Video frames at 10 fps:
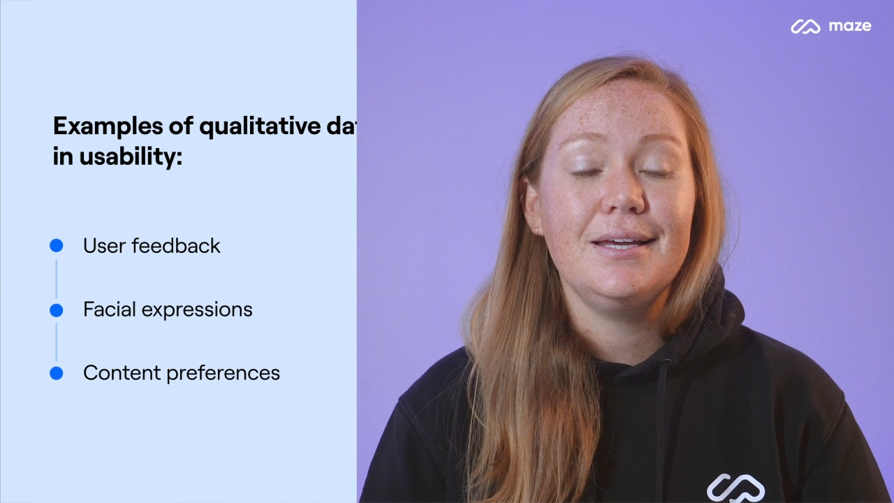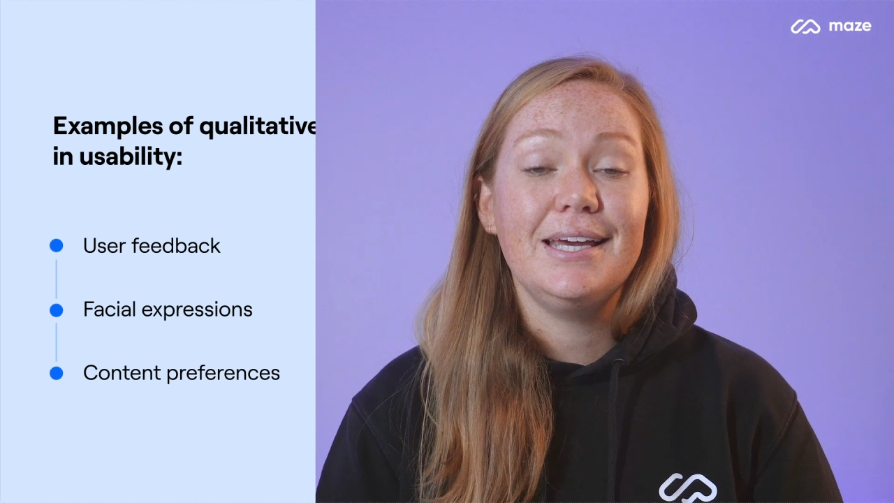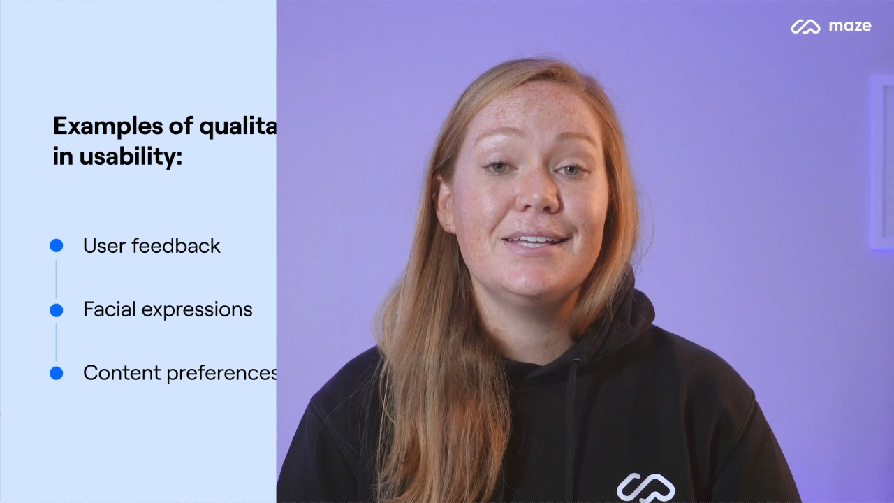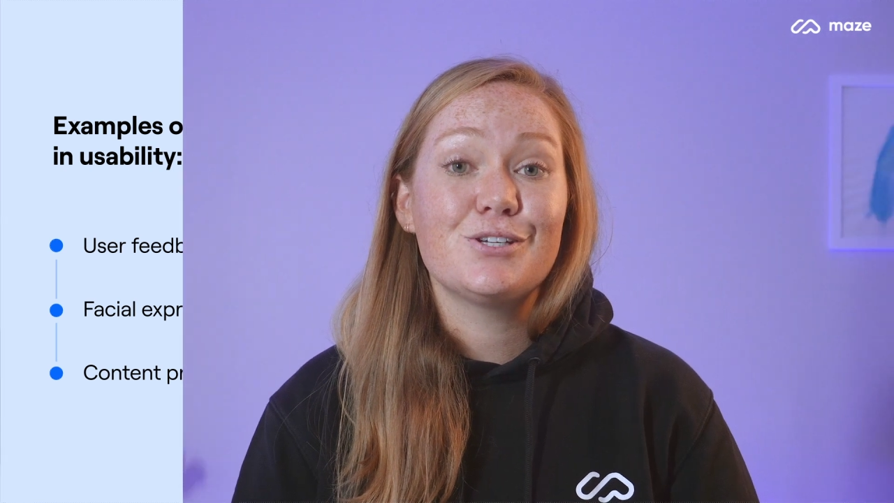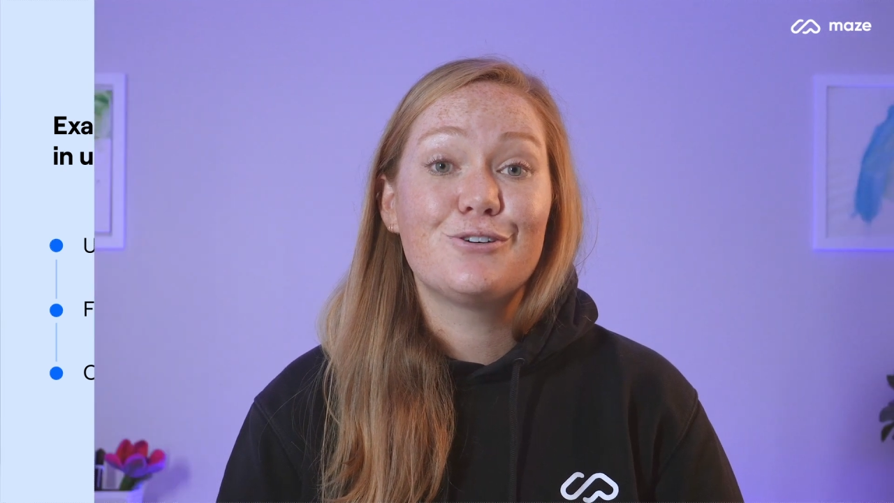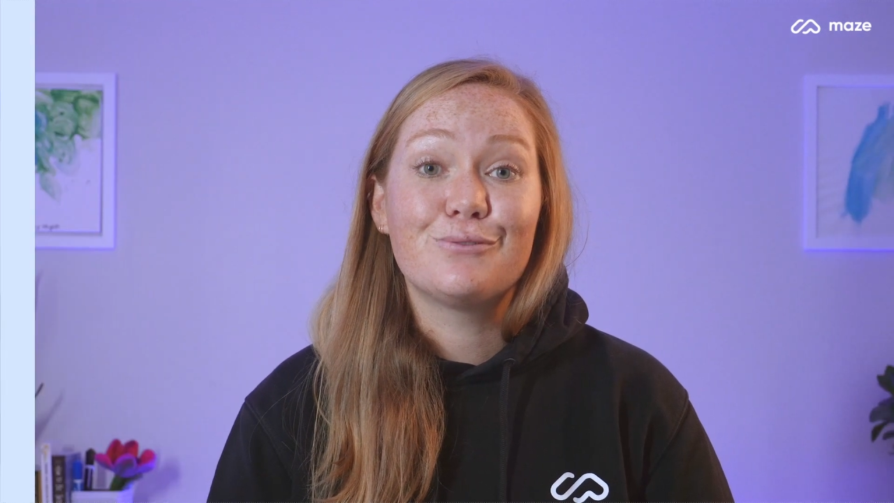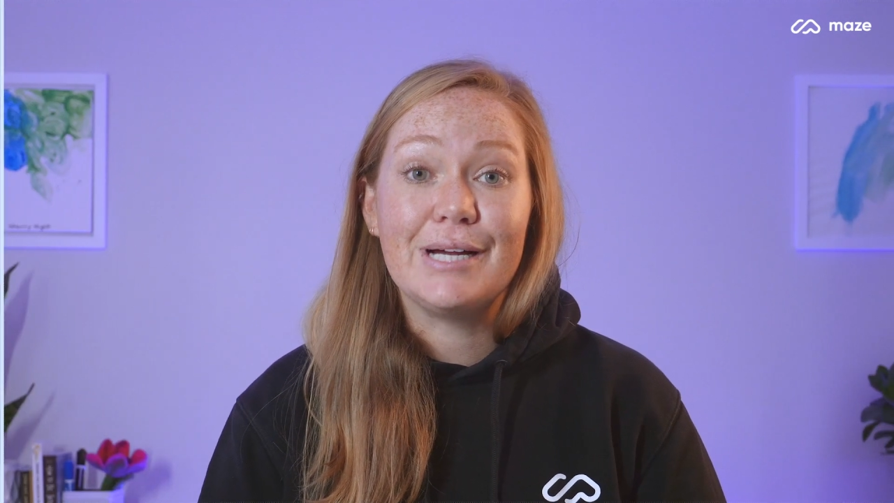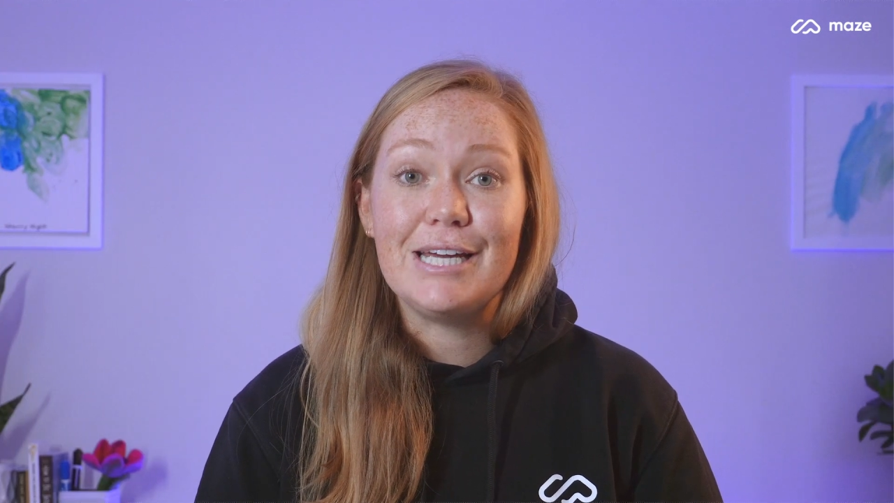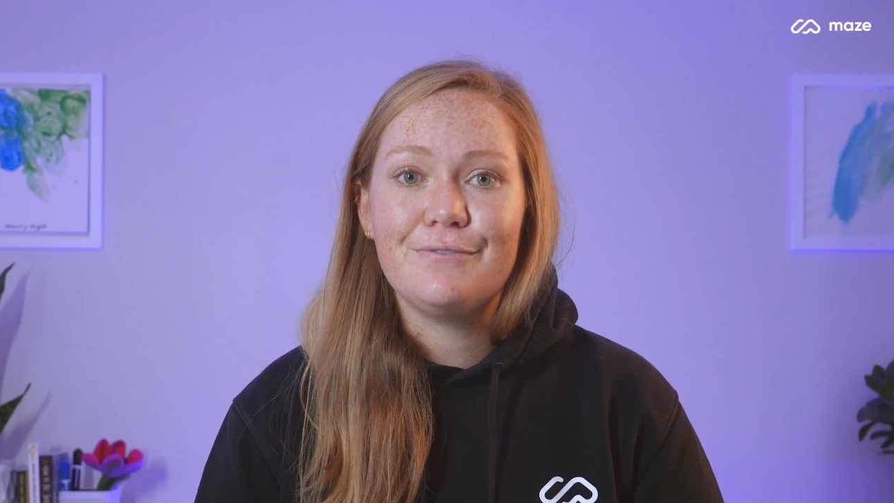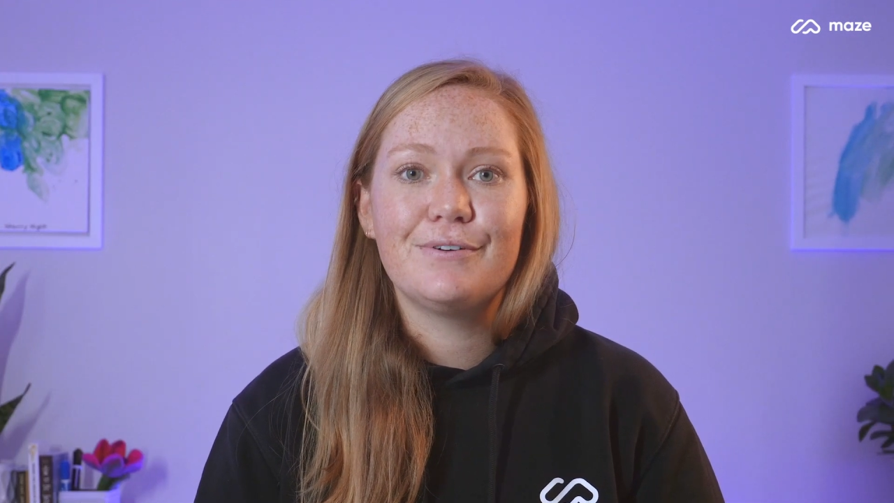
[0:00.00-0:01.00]
It's
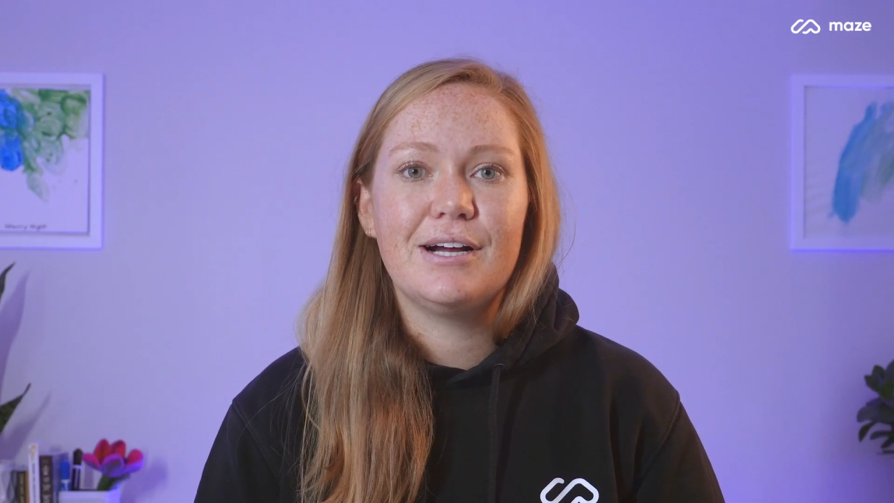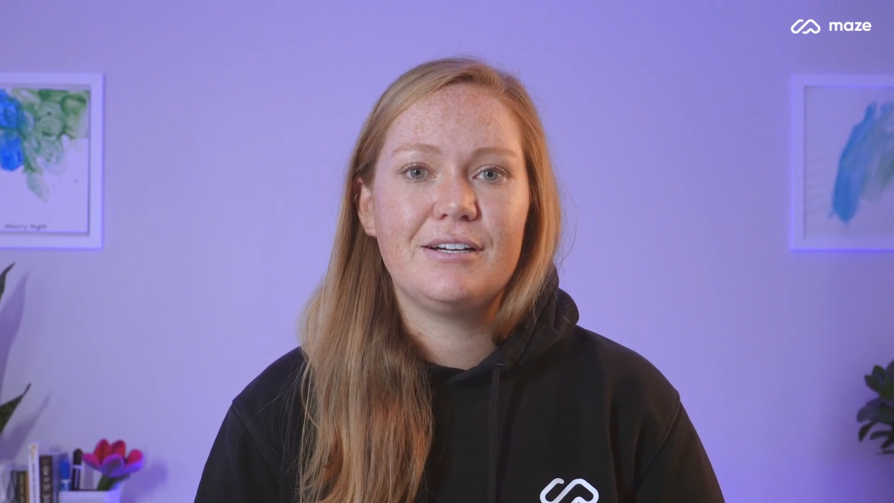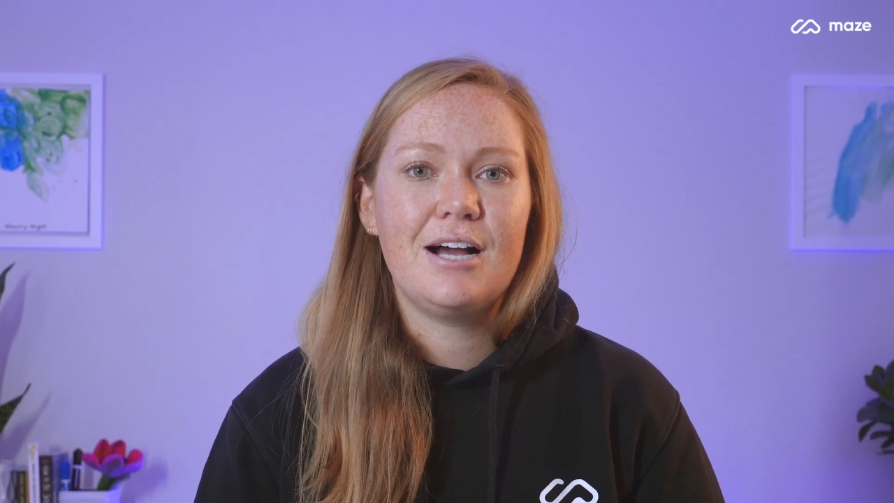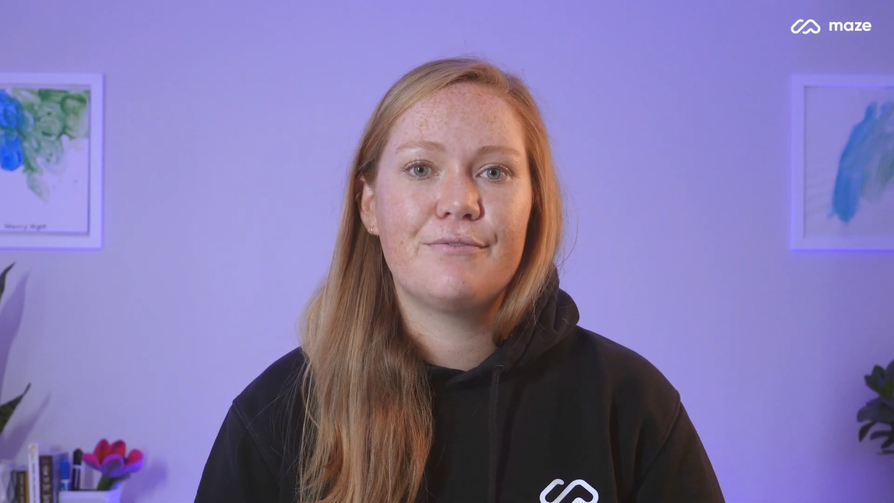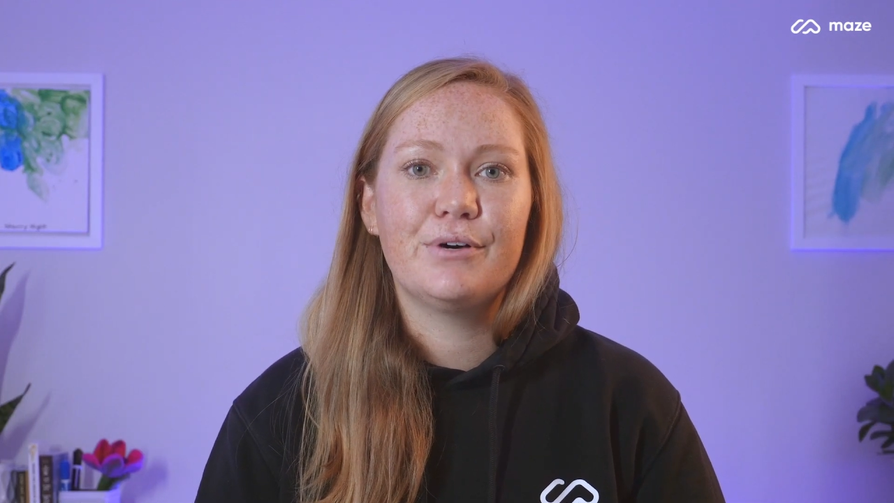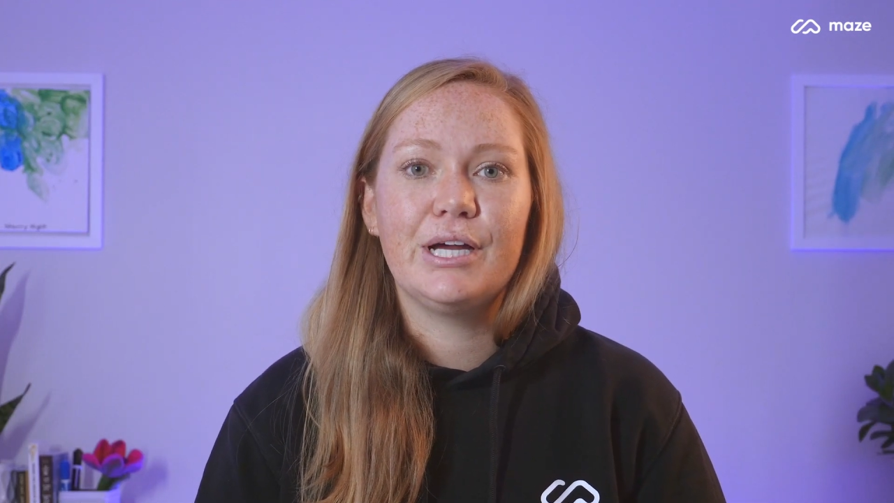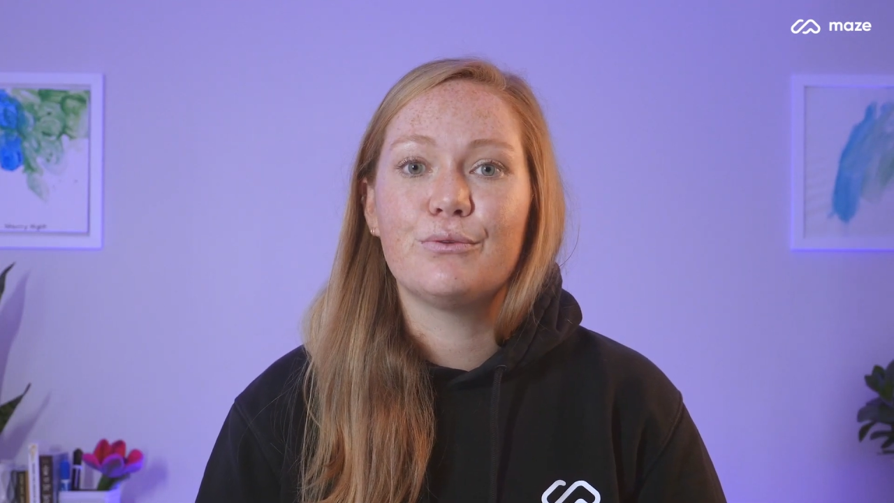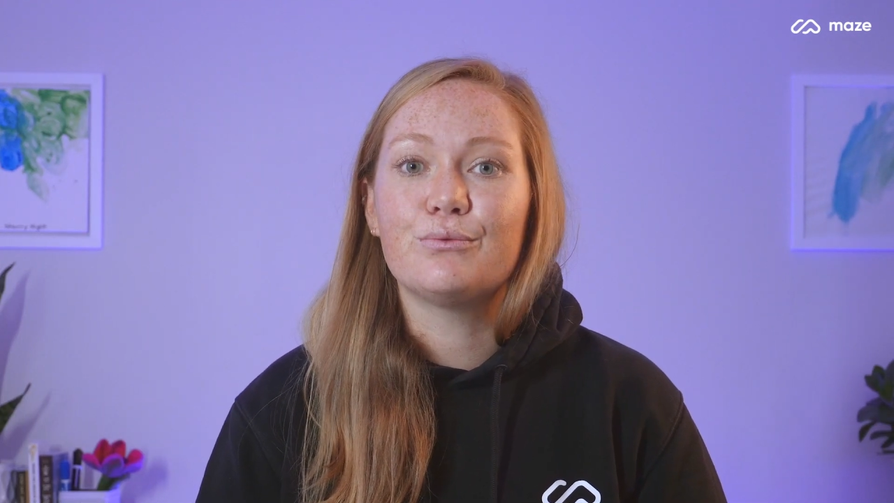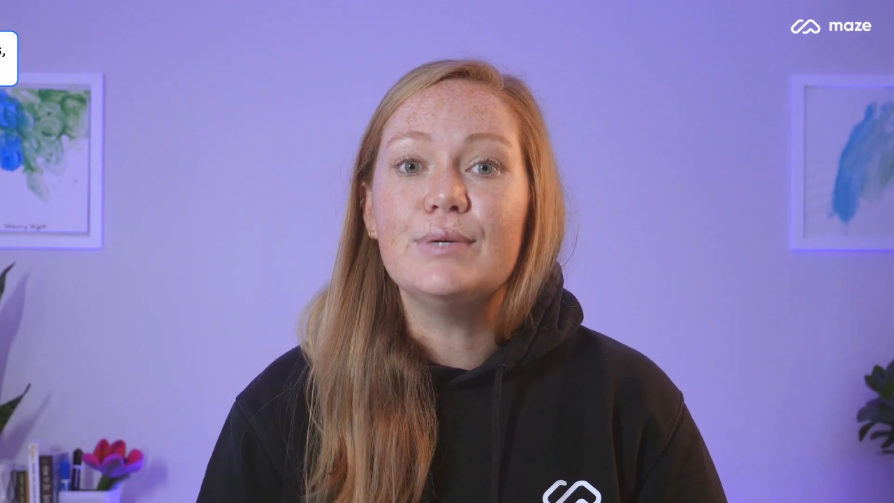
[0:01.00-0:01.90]
great for uncovering